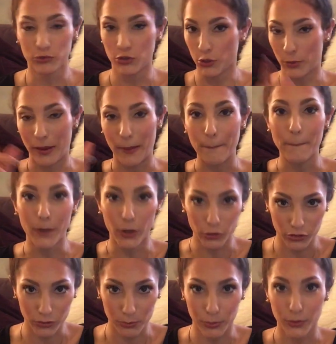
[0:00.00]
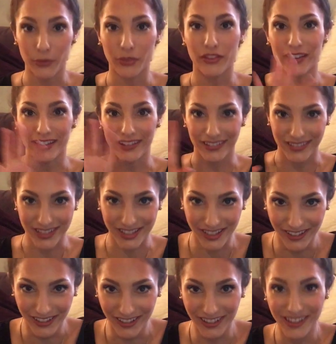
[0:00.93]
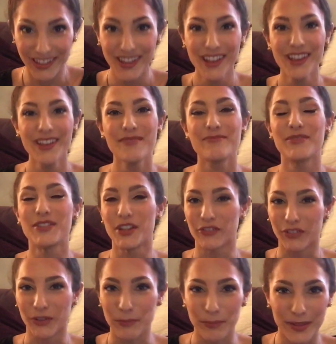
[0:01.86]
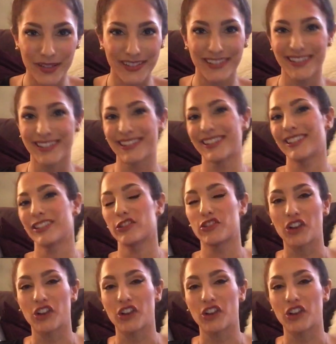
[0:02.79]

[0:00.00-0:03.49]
doing multiple things, different businesses,